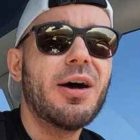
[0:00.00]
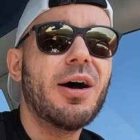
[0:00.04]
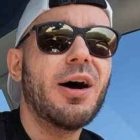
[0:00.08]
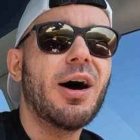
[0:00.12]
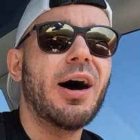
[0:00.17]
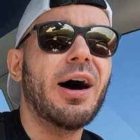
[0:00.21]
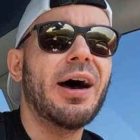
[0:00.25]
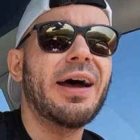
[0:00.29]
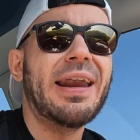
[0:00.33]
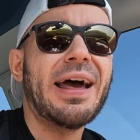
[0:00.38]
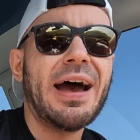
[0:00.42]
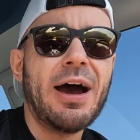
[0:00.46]

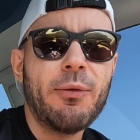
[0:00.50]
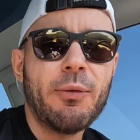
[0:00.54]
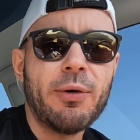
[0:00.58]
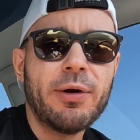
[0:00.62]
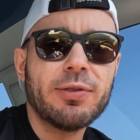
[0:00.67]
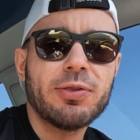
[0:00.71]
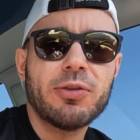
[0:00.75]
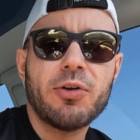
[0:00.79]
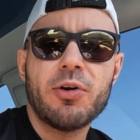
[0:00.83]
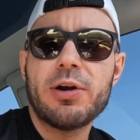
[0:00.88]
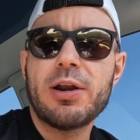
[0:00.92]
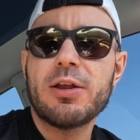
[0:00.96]

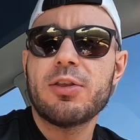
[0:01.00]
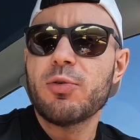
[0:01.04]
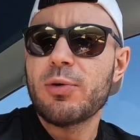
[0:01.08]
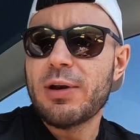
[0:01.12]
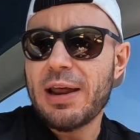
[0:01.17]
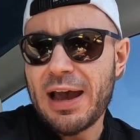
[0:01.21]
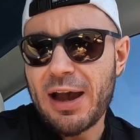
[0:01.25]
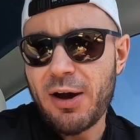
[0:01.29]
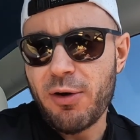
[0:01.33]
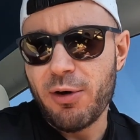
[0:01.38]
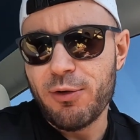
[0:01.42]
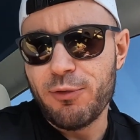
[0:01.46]
and 30 to an
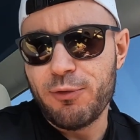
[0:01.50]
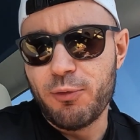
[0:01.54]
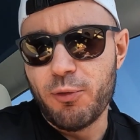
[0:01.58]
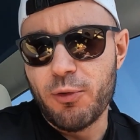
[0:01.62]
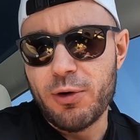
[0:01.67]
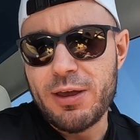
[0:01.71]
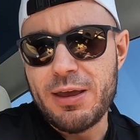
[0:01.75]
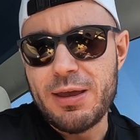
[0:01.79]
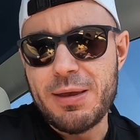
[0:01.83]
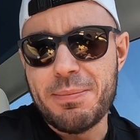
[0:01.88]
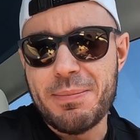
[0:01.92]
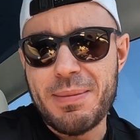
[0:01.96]
hour and
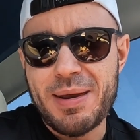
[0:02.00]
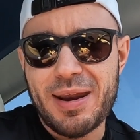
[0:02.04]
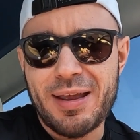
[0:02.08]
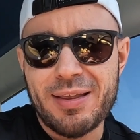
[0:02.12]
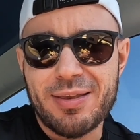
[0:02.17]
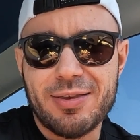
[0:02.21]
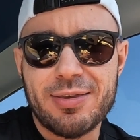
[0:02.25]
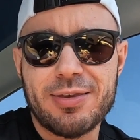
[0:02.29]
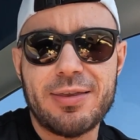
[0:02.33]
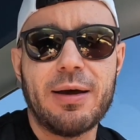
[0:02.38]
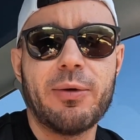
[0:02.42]
40 minutes